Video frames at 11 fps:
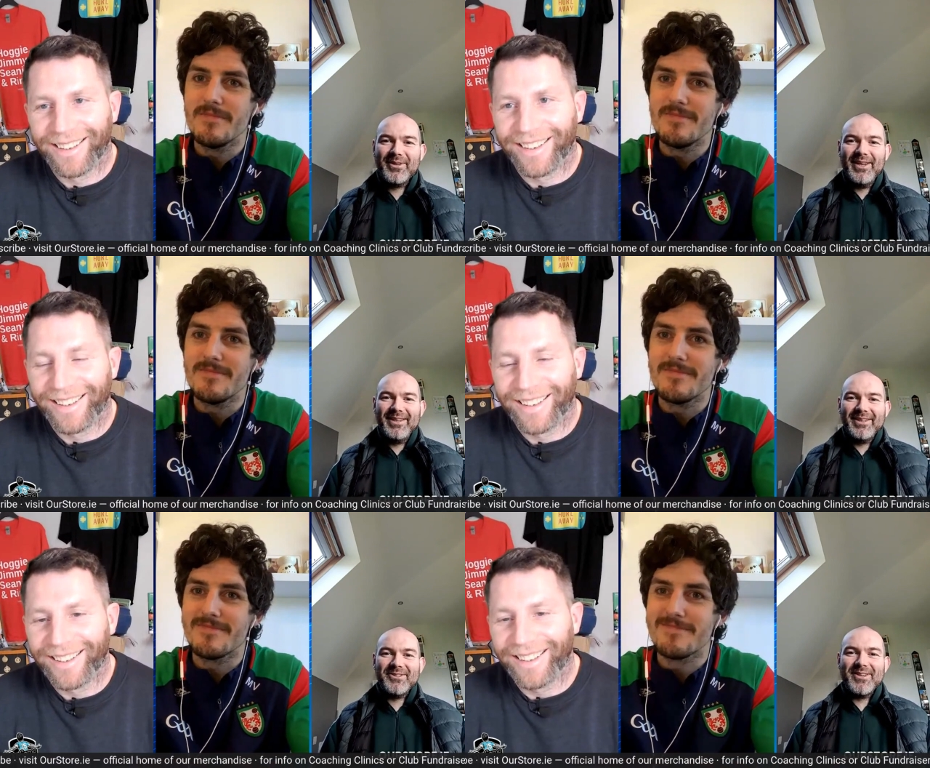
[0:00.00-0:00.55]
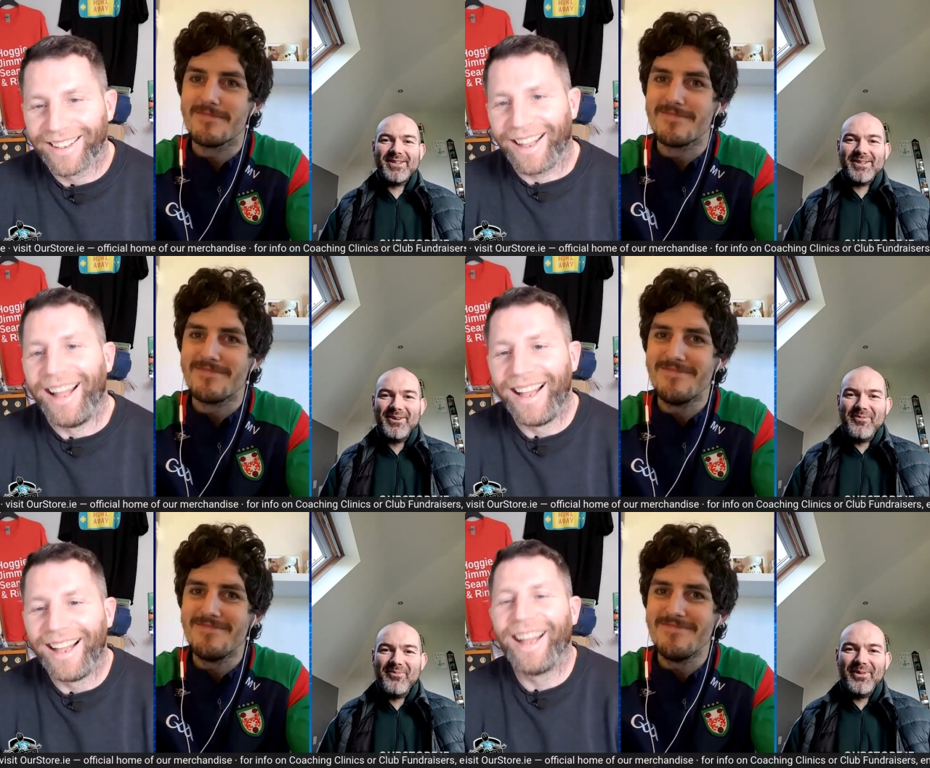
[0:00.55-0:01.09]
Speaker 1: the, the dressing
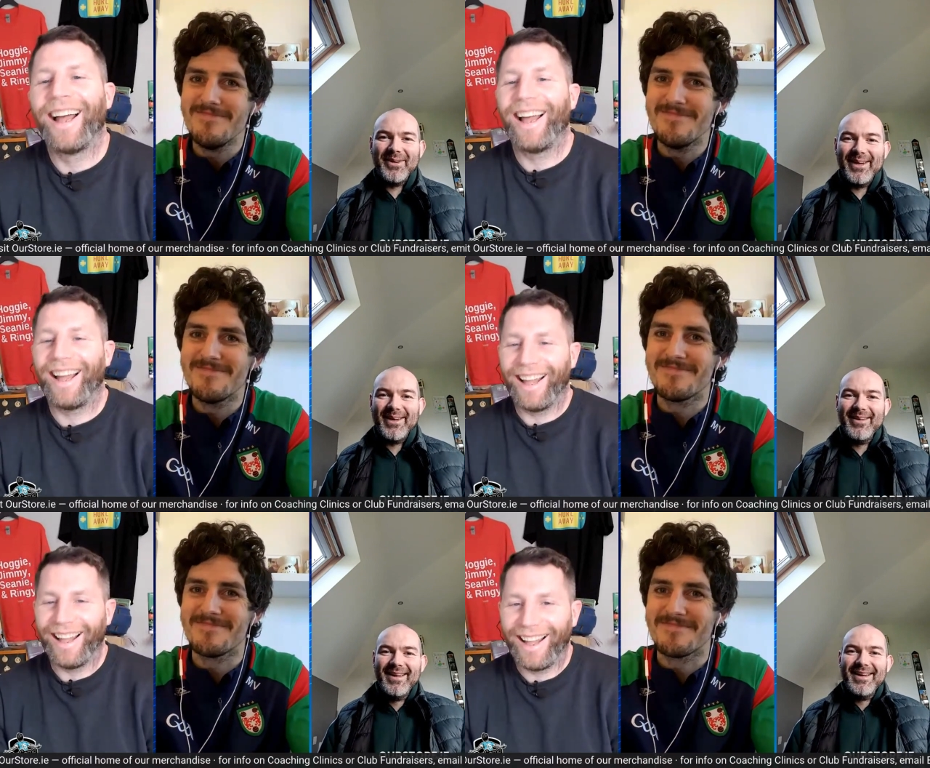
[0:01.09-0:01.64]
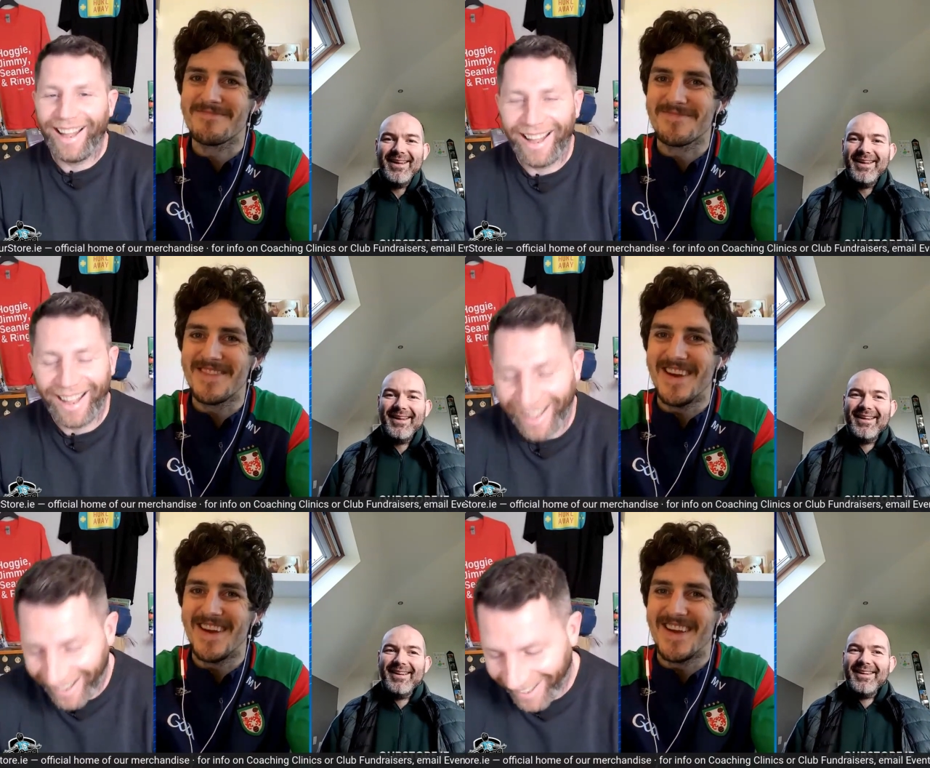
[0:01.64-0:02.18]
room, but
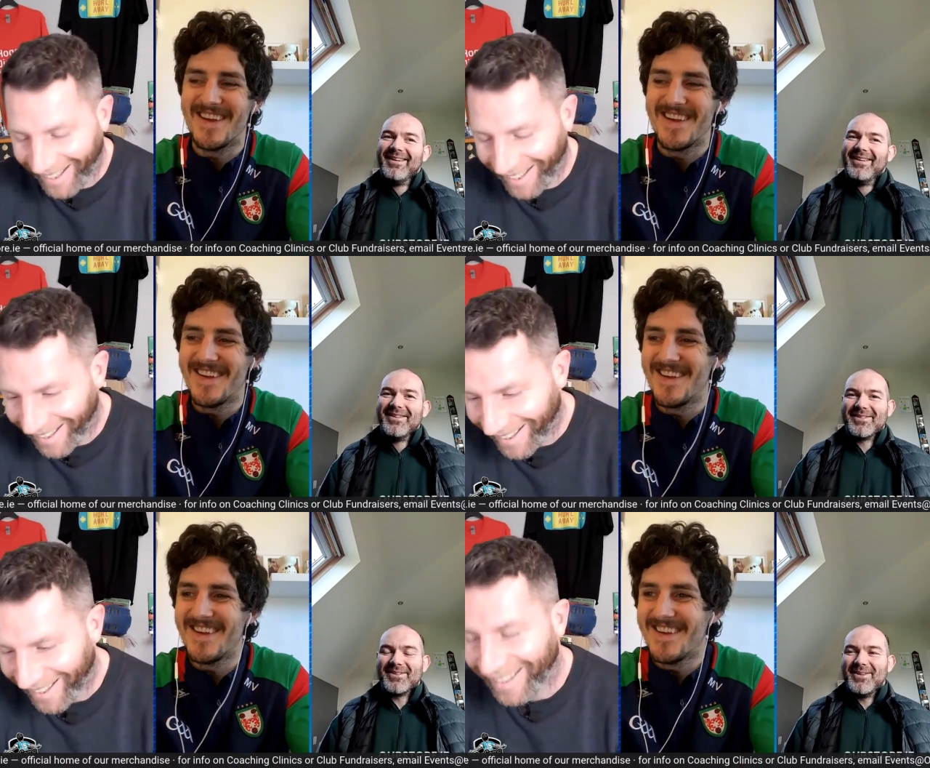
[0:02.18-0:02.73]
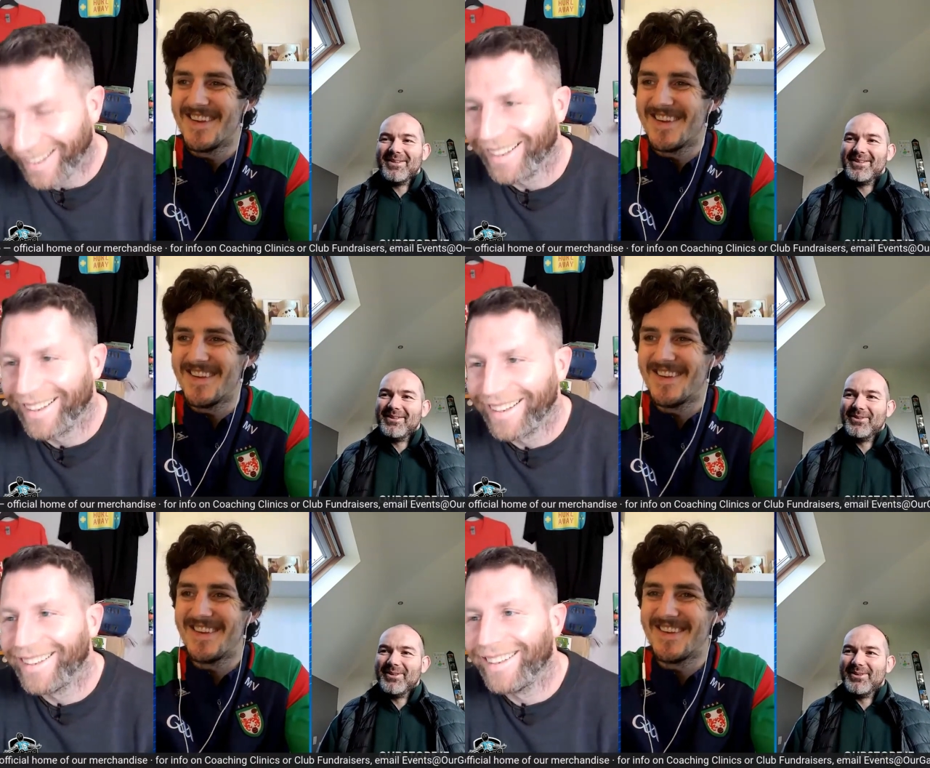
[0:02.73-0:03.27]
uh,
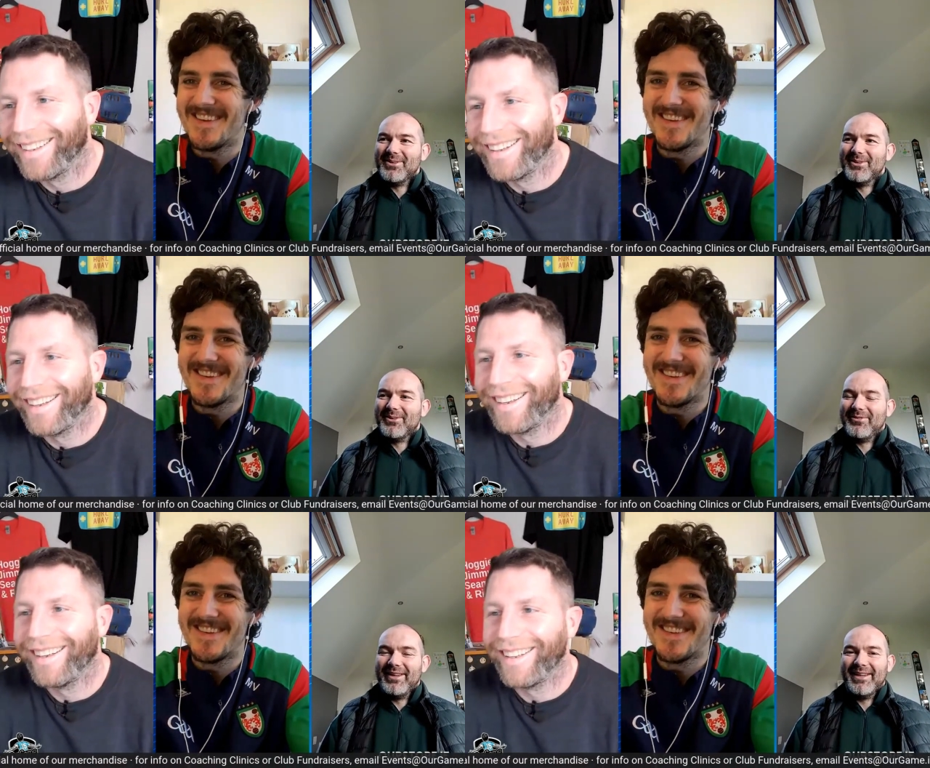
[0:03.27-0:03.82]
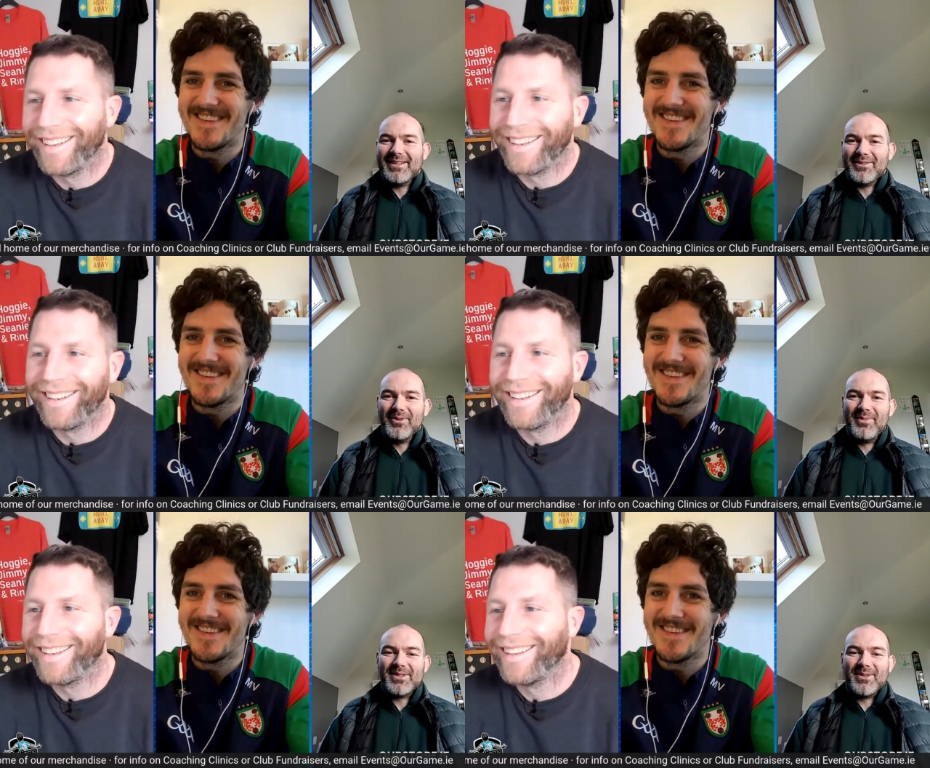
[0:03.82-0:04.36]
you, you you would feel like there
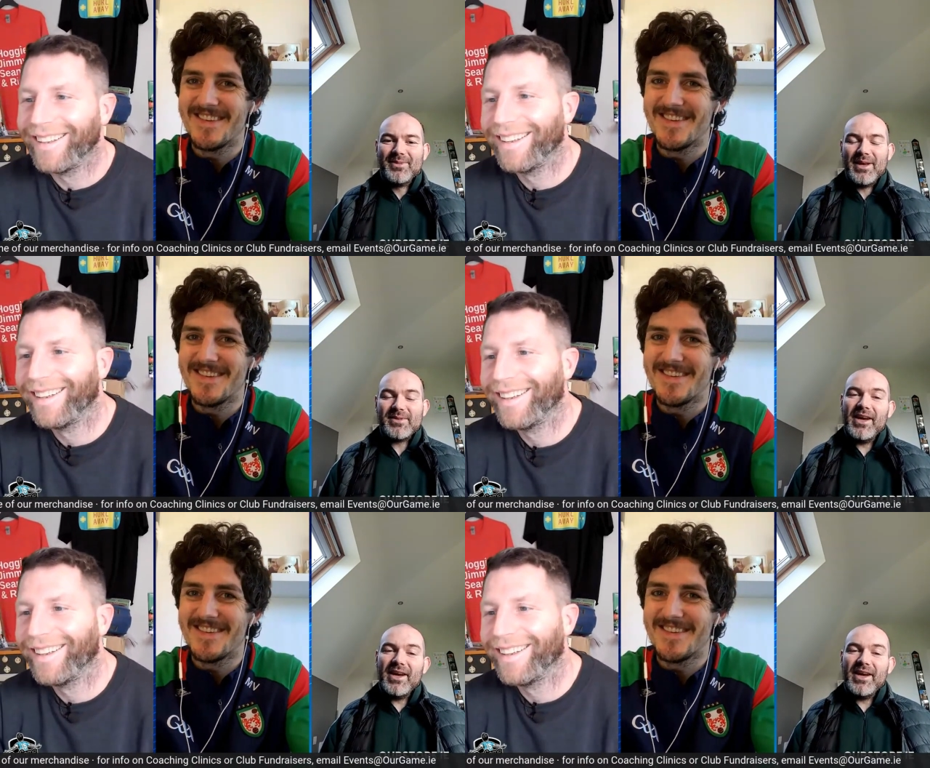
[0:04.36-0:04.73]
would be sometimes.